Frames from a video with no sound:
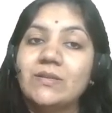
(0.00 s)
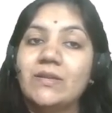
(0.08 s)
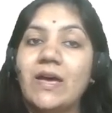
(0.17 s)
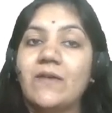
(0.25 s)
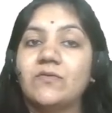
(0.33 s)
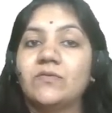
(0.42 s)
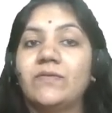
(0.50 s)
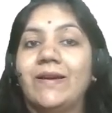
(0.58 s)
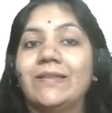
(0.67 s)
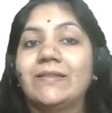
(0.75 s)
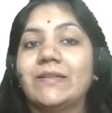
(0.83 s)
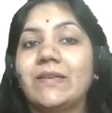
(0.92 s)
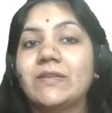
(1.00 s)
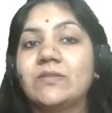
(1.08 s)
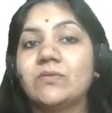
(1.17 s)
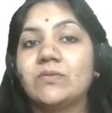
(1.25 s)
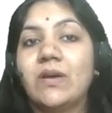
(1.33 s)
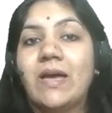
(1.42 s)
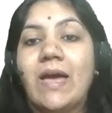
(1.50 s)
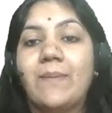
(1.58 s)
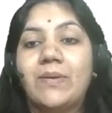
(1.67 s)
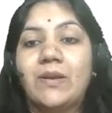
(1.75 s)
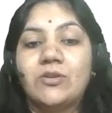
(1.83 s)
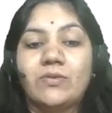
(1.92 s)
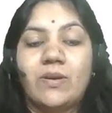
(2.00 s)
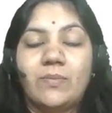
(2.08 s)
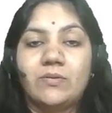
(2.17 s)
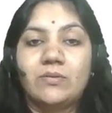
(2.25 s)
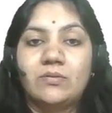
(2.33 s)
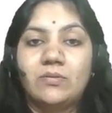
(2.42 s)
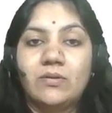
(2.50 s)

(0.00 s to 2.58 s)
they have to file the case to the appellant tribunal?